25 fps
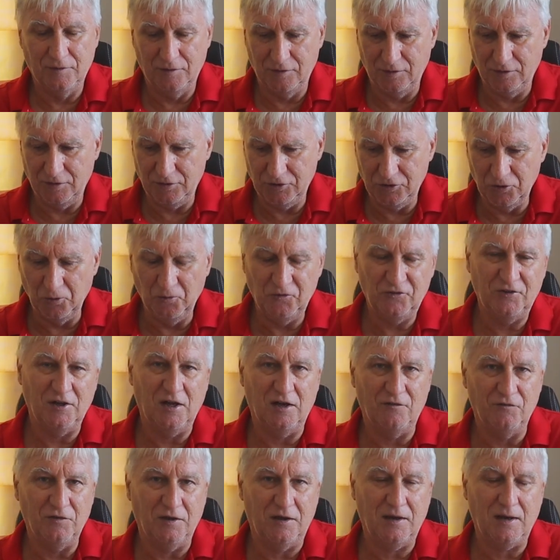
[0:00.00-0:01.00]
use
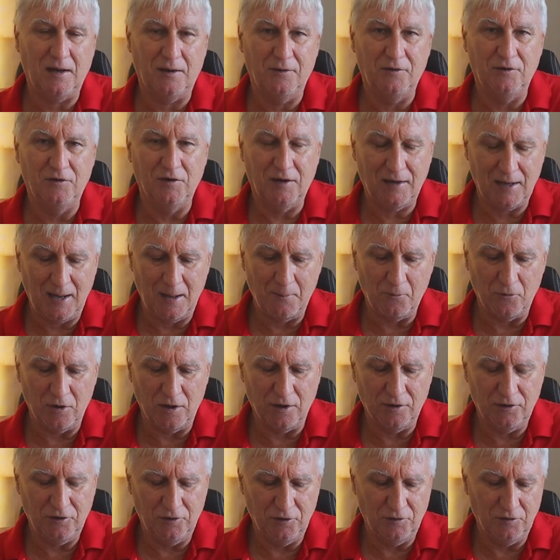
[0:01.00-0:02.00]
out of your
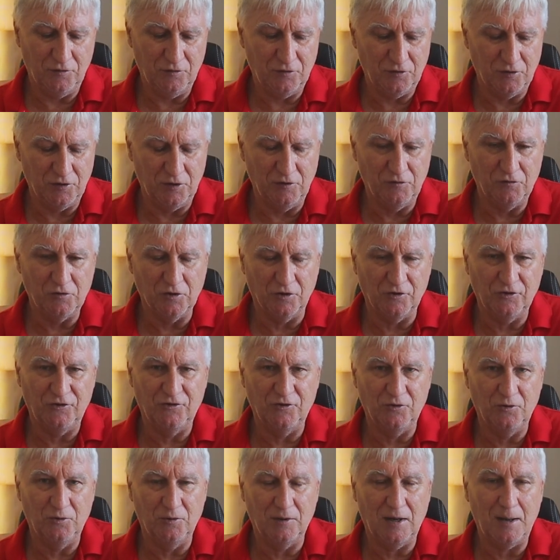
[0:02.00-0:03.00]
camera, you've got
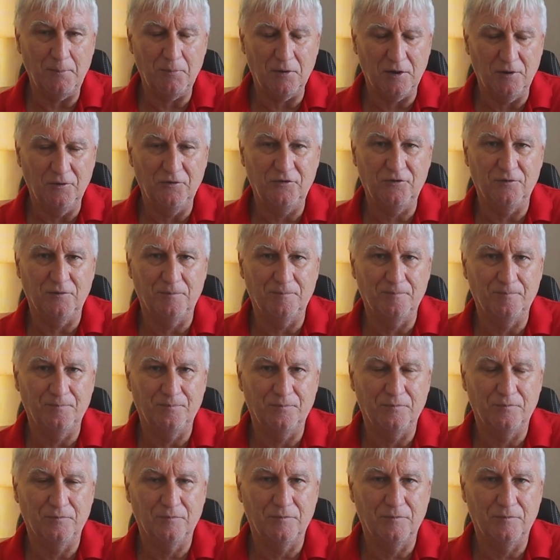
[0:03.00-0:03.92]
to upload some